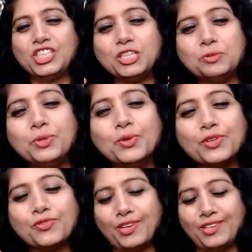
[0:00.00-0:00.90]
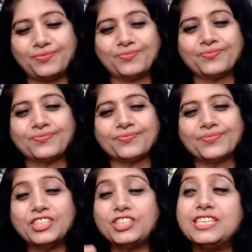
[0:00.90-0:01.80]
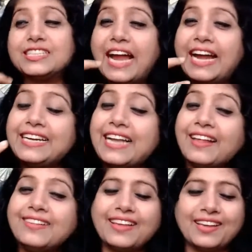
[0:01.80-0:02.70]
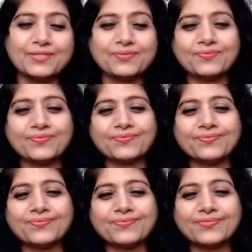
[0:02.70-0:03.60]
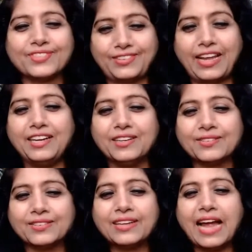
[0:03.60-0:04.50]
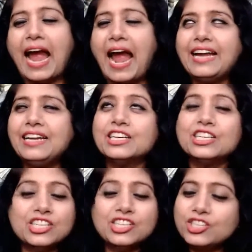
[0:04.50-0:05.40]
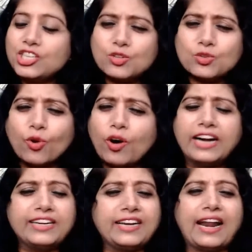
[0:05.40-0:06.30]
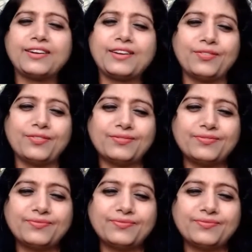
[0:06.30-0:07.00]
she's beautiful she's enticing right and she's so attractive